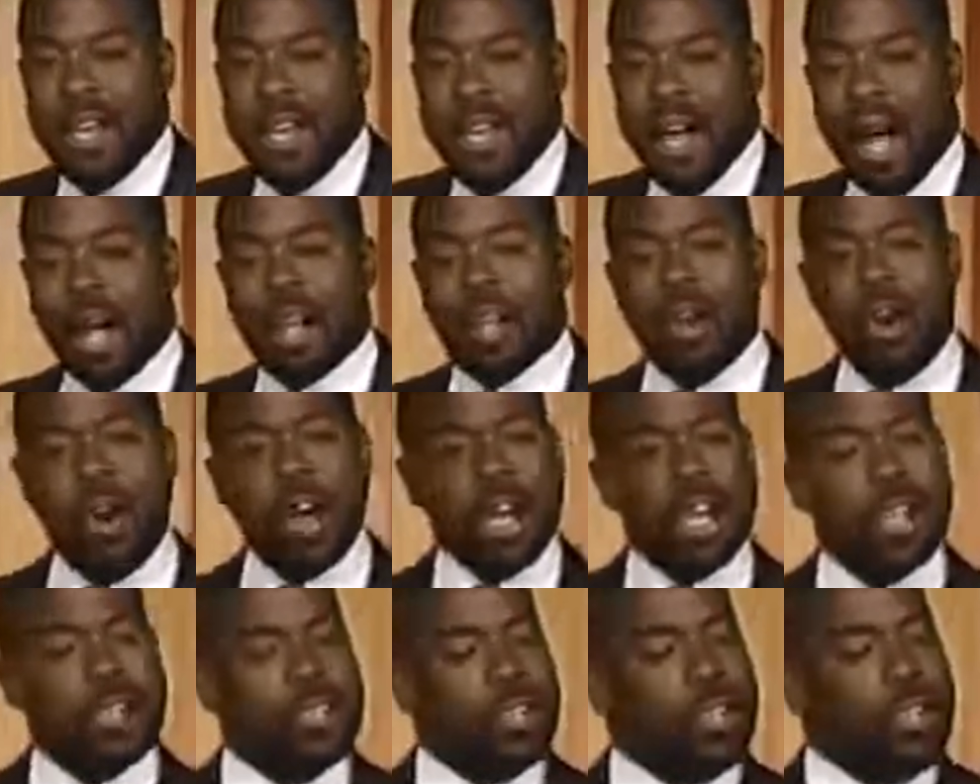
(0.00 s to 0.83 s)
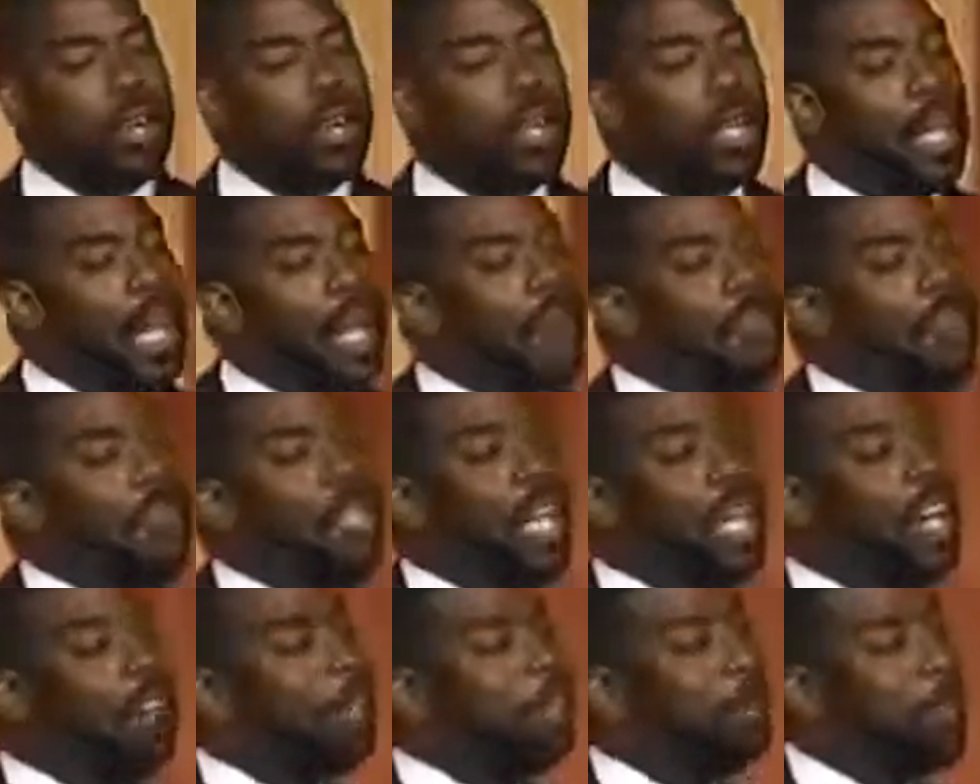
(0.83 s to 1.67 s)
according to your
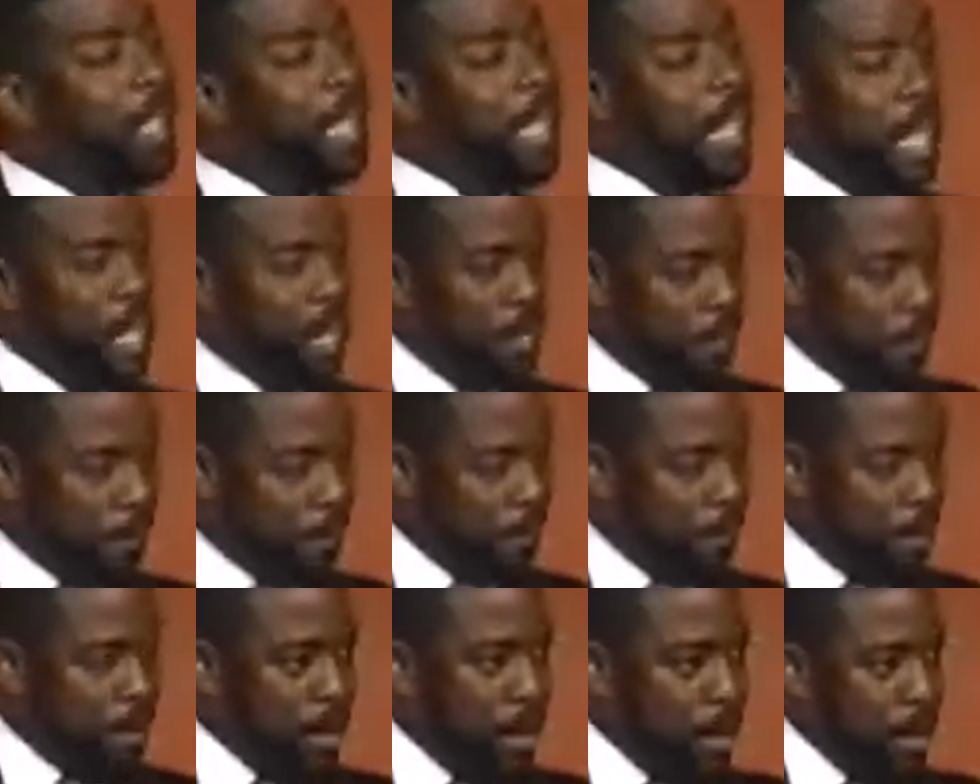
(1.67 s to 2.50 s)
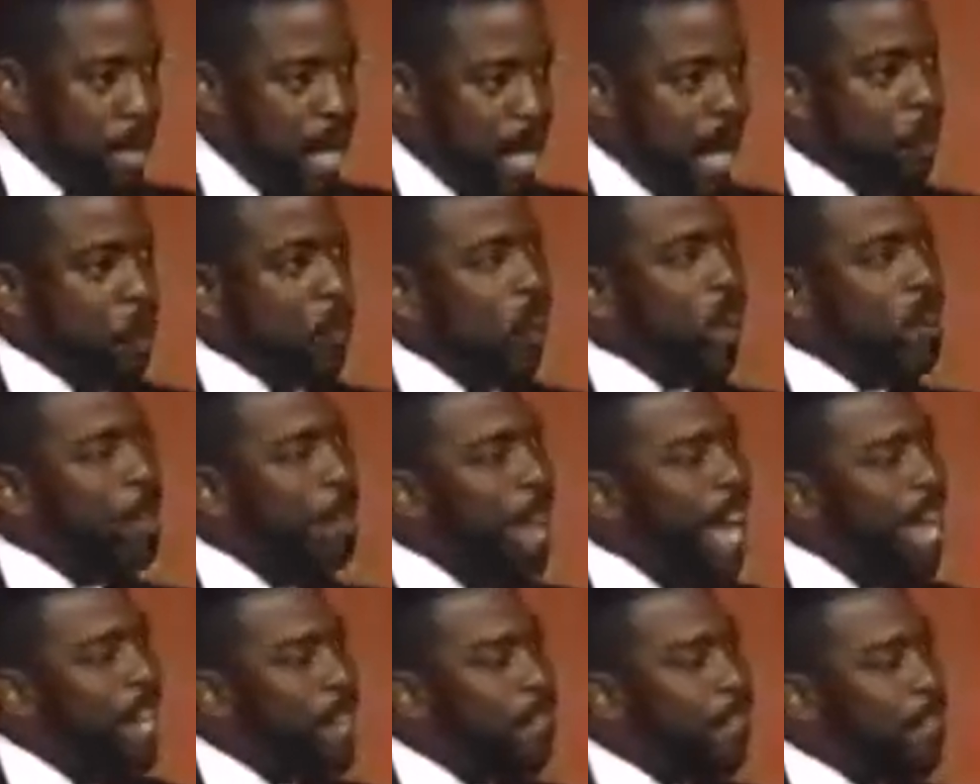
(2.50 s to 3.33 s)
level of belief. It will
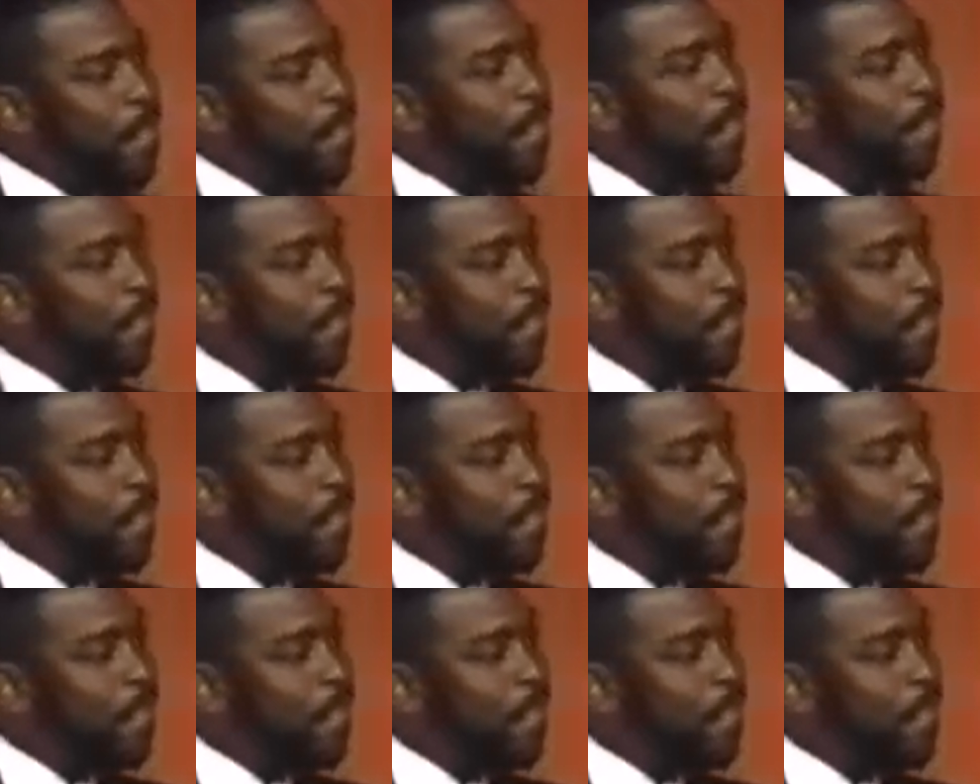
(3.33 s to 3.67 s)
manifest